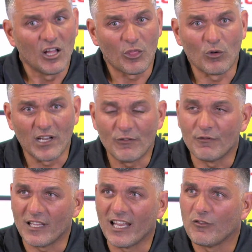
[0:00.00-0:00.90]
Thought
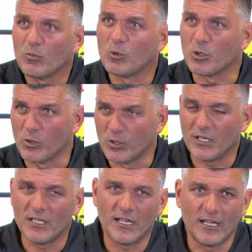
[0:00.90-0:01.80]
11v11 we were good,
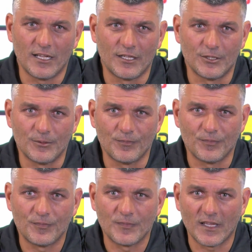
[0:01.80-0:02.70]

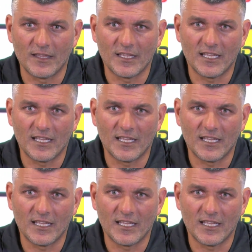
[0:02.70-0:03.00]
and